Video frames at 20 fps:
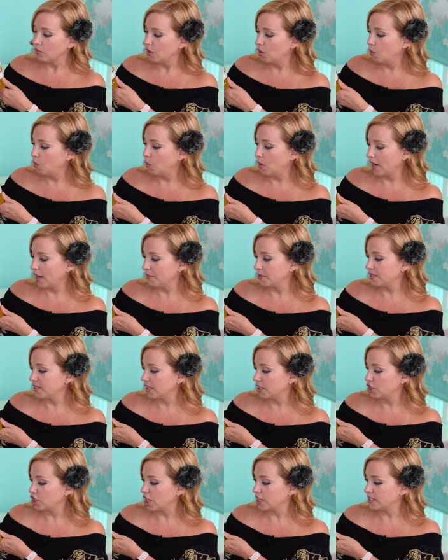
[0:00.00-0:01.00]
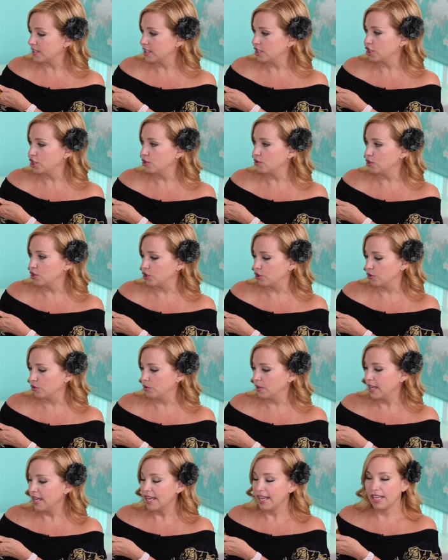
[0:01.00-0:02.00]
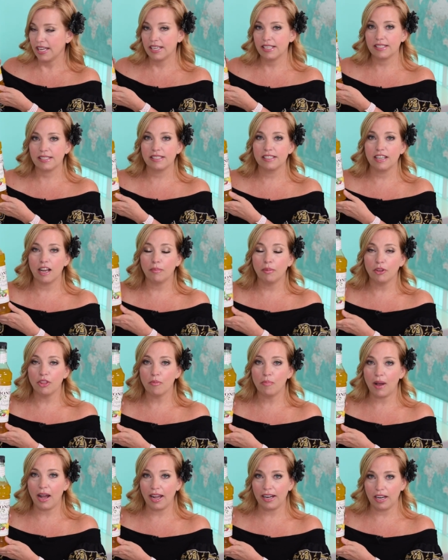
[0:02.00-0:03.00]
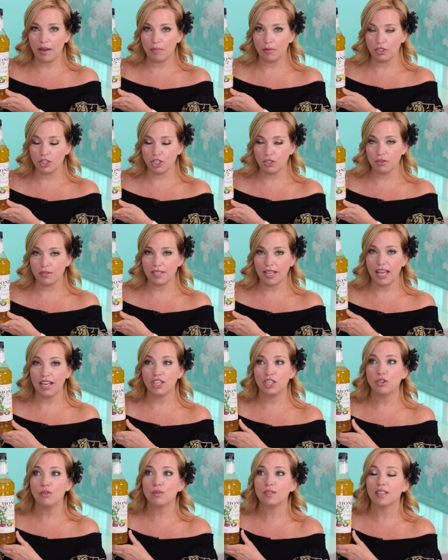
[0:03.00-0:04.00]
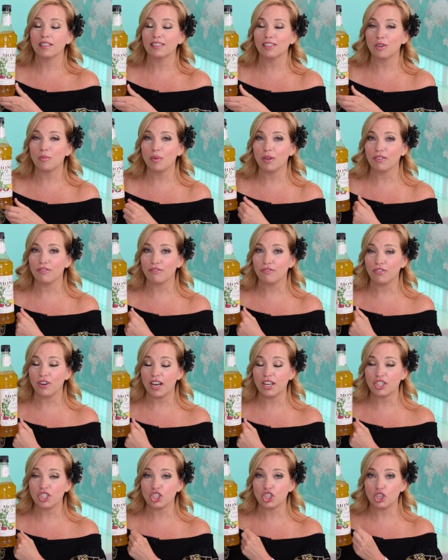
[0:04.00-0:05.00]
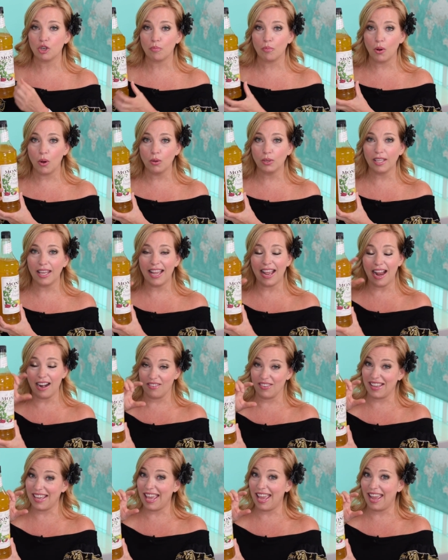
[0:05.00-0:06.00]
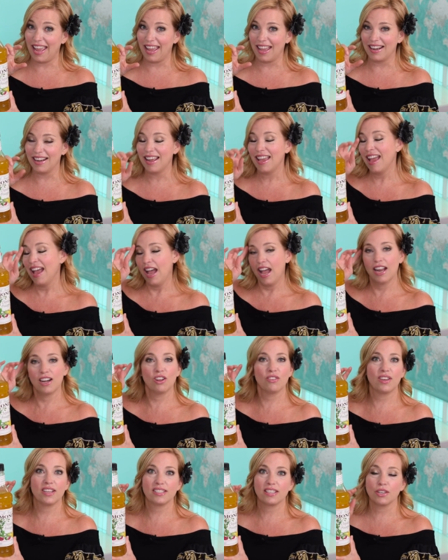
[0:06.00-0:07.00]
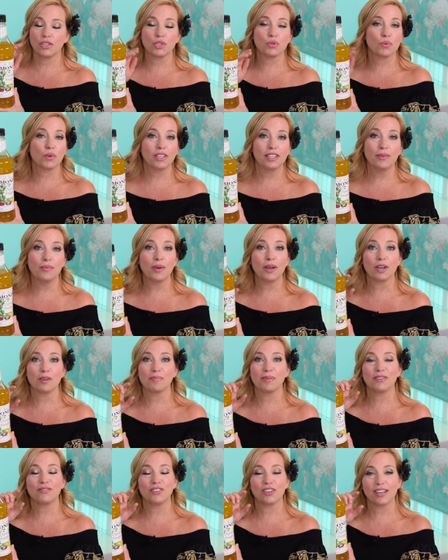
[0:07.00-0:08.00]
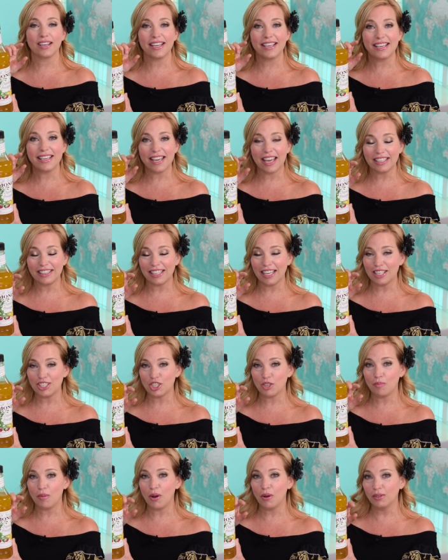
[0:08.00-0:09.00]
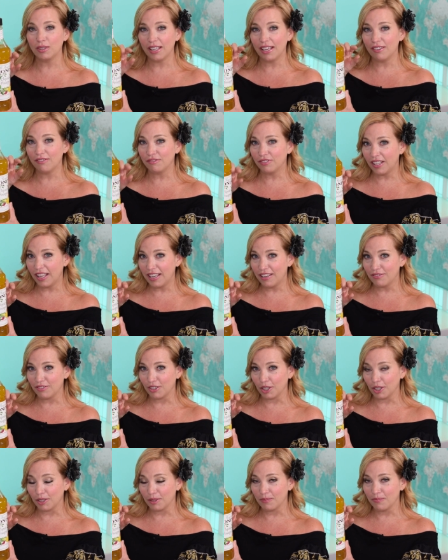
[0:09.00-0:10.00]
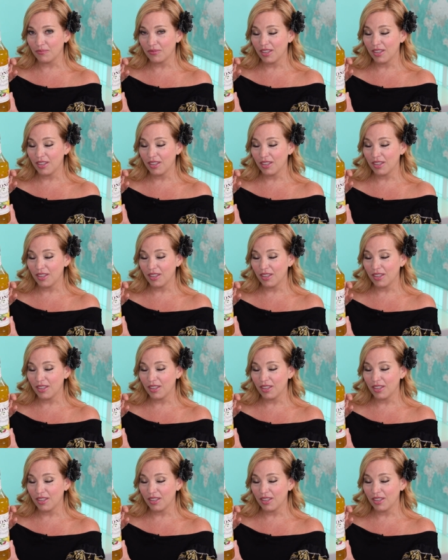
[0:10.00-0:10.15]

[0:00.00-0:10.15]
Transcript: what I would suggest that you do is double the pineapple juice and use a little bit of fresh chipotle out of a can. I know that sounds really weird, but if you're gonna get that chipotle flavor,